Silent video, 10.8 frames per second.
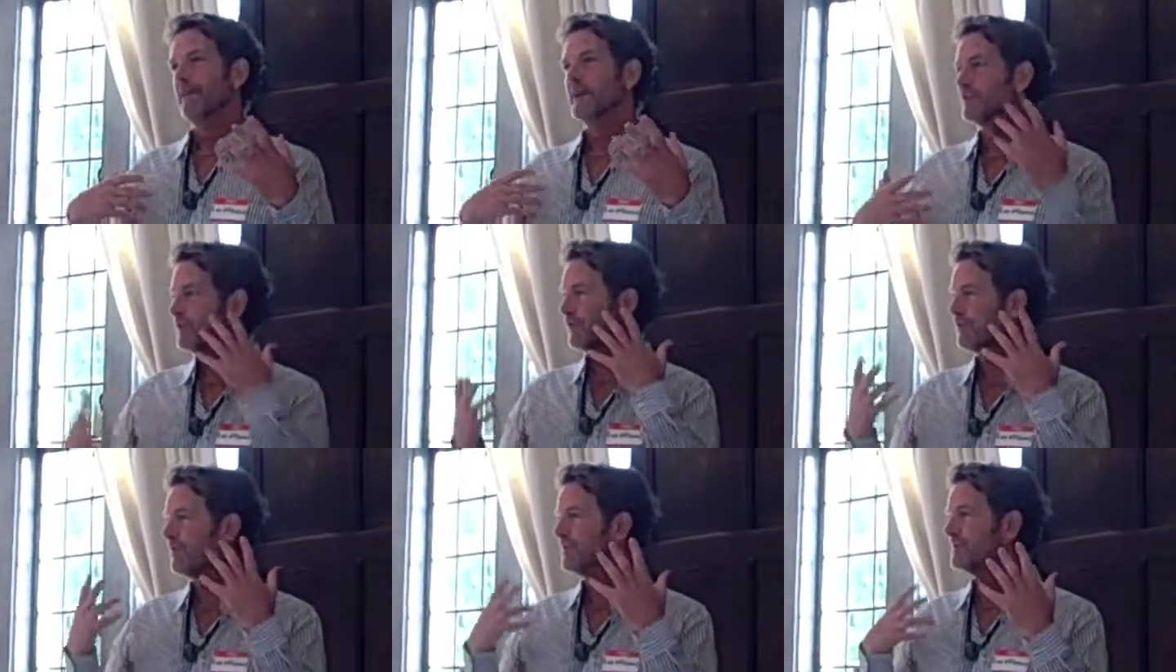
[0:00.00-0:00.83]

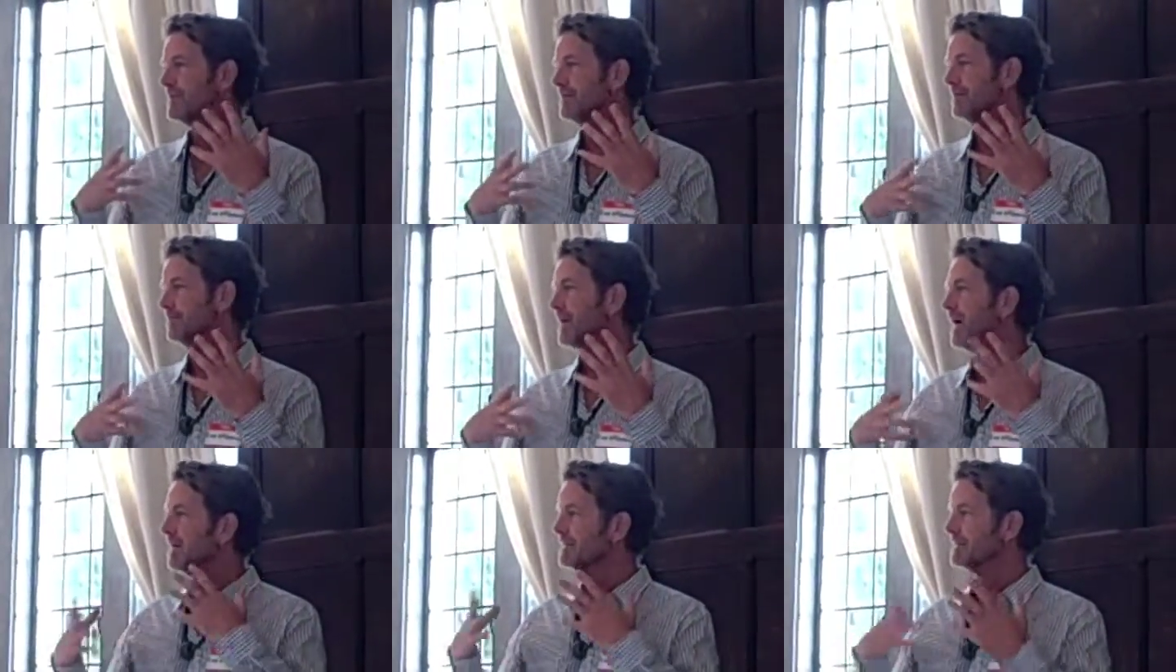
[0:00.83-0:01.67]
interpretive
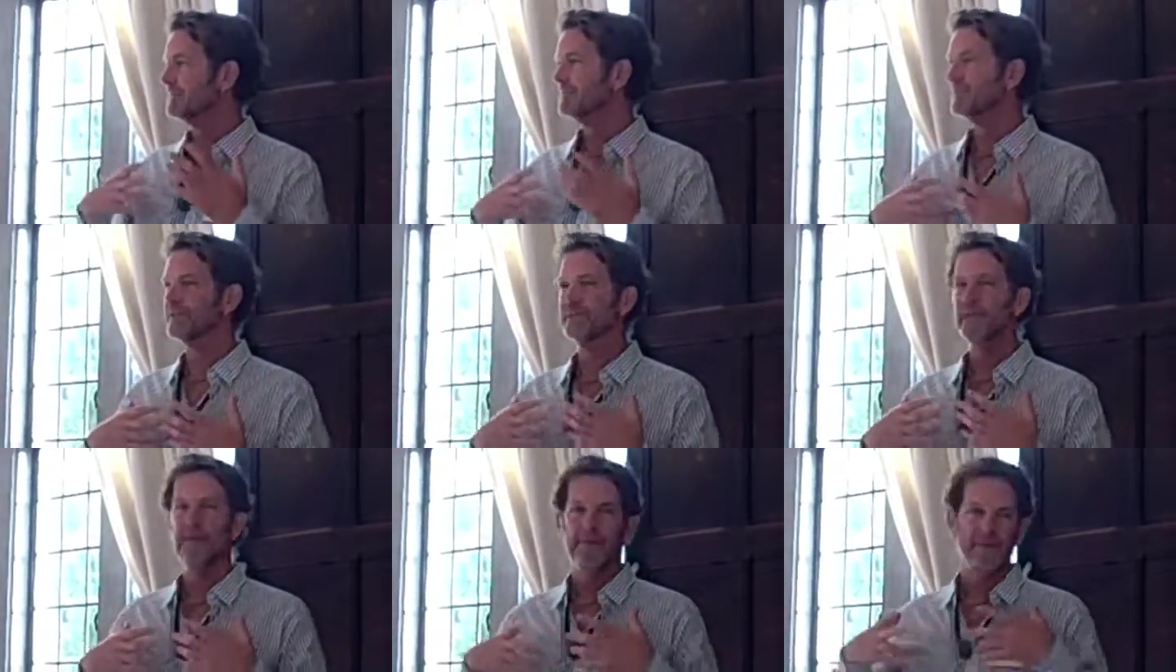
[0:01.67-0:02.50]
consciousness
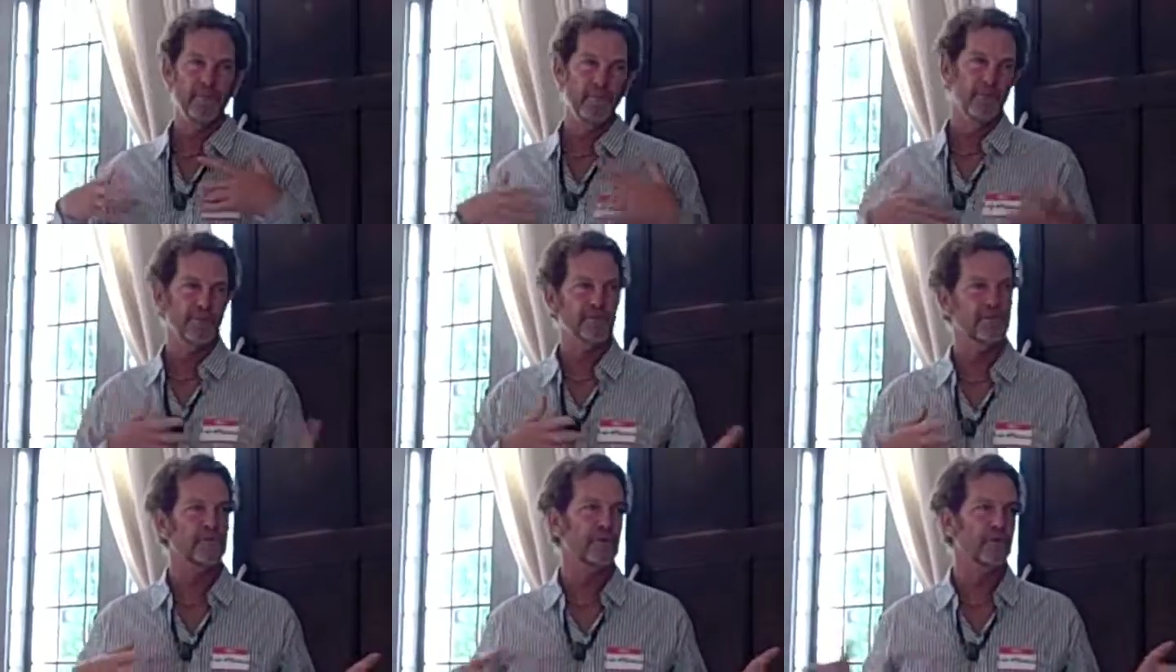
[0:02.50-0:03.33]
that moves
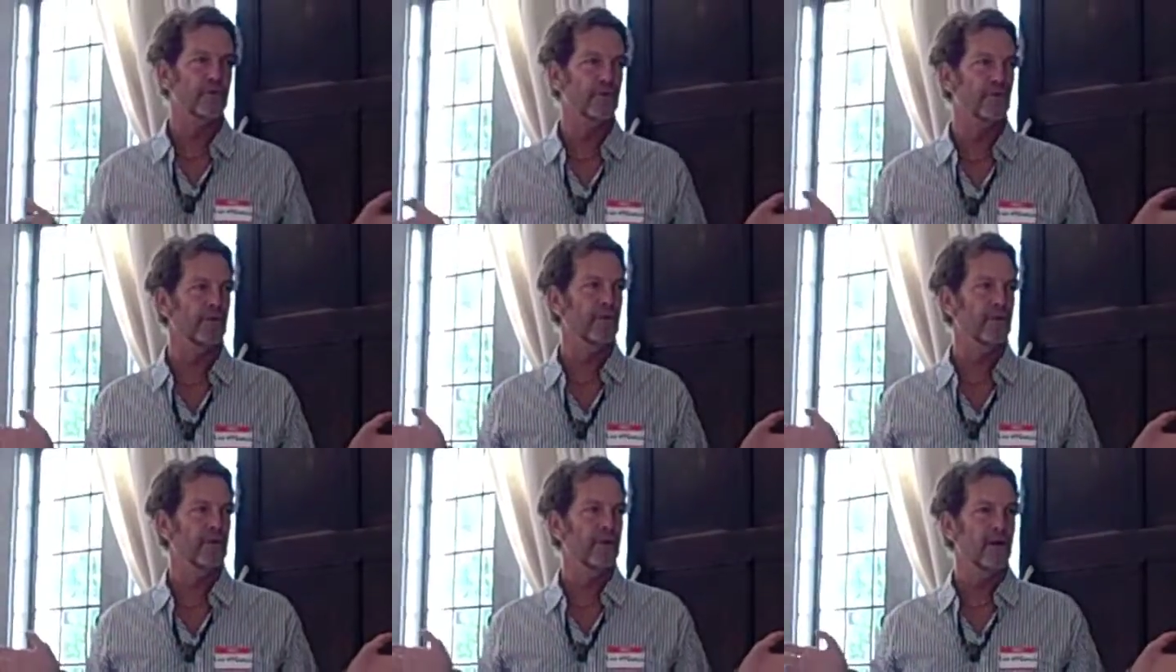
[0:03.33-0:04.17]
through the world
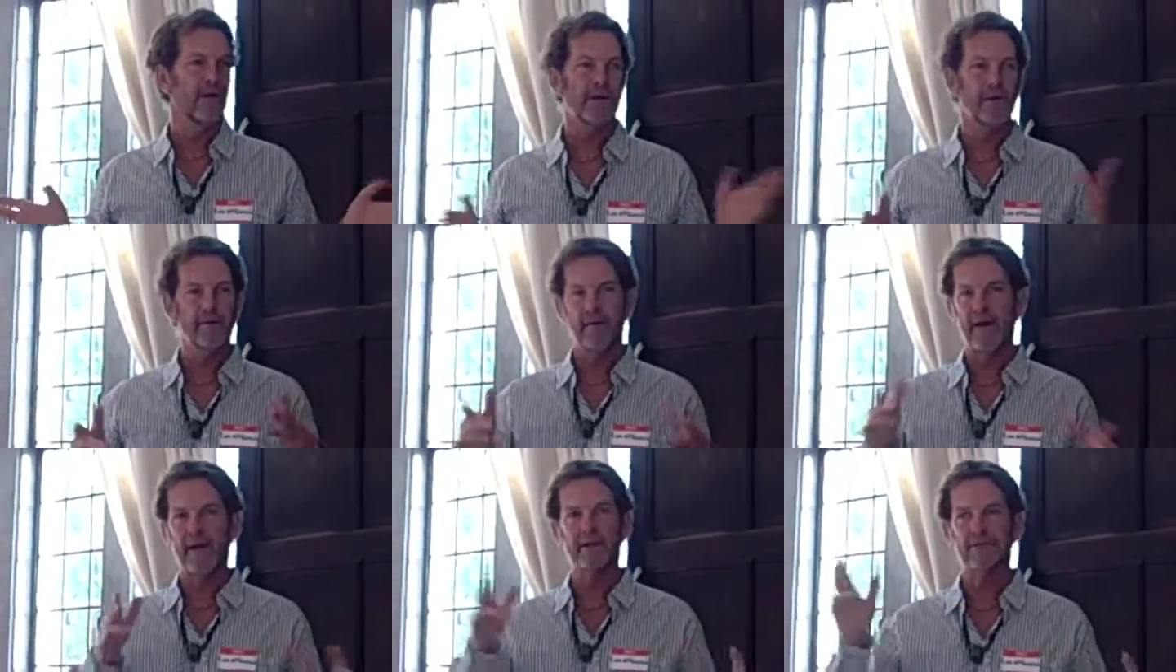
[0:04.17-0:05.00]
and
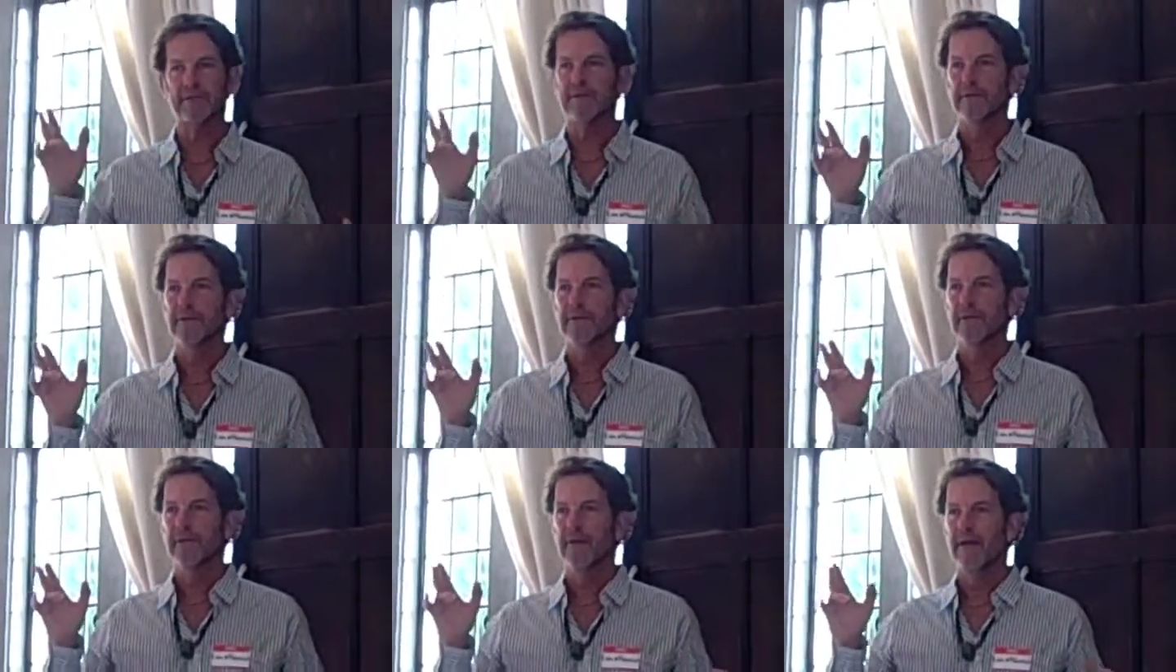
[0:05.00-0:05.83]
interacts
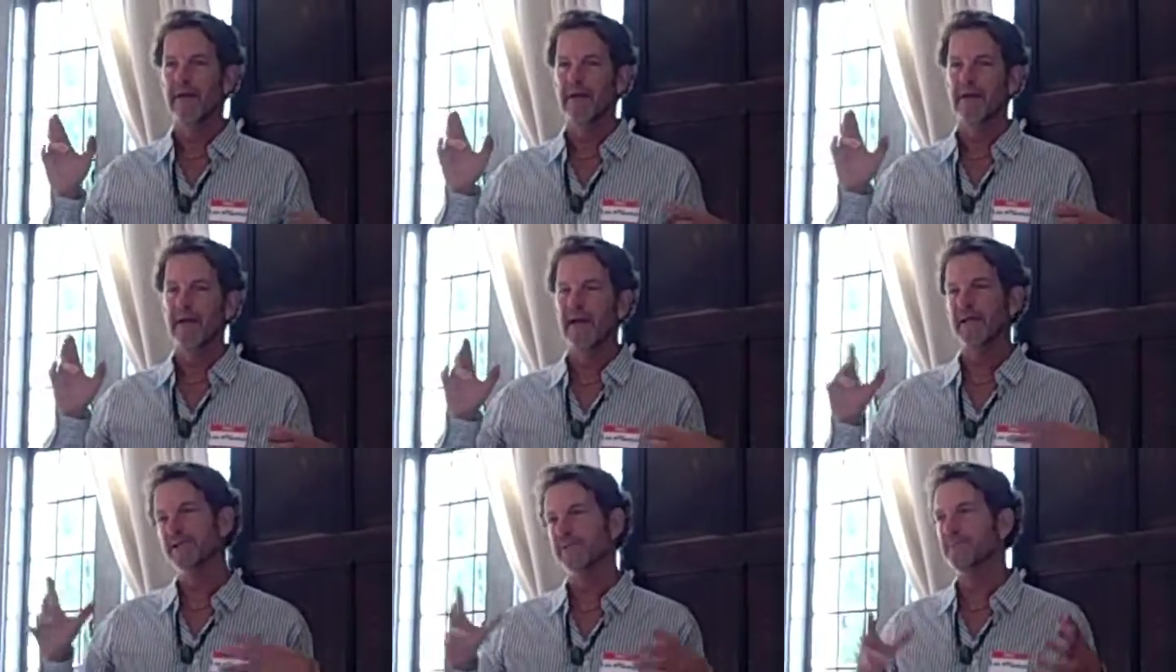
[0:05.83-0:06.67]
and
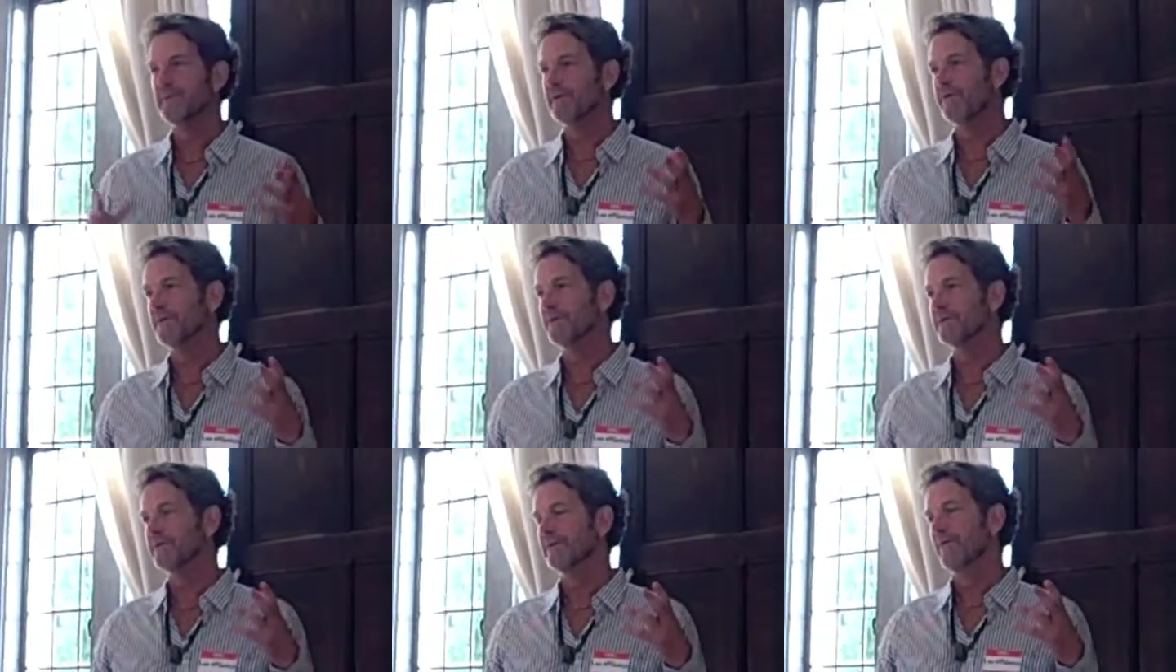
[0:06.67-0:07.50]
has
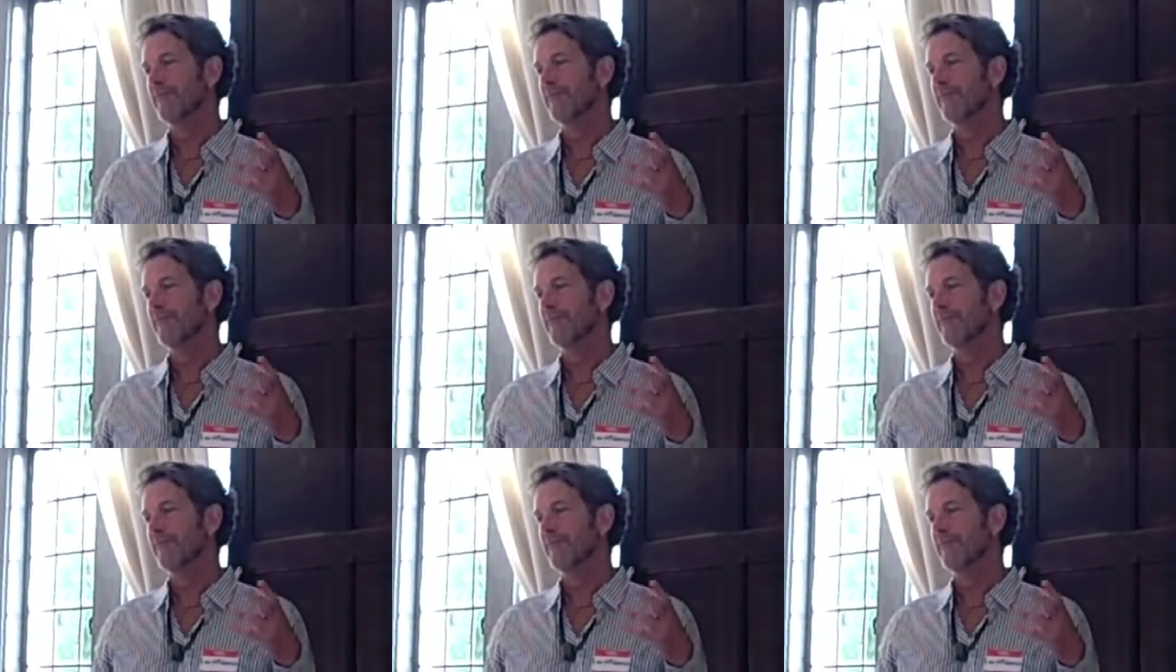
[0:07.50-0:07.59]
experience,